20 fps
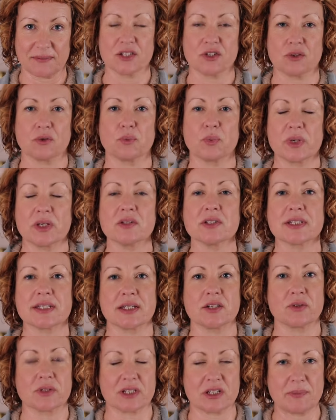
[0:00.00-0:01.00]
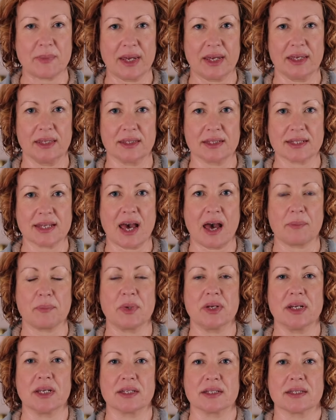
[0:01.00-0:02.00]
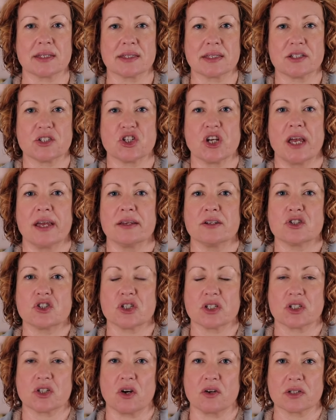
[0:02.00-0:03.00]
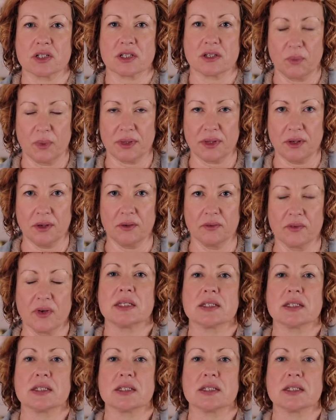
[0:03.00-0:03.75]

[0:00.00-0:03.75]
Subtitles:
So the real secret to making this happen is that the change starts with you.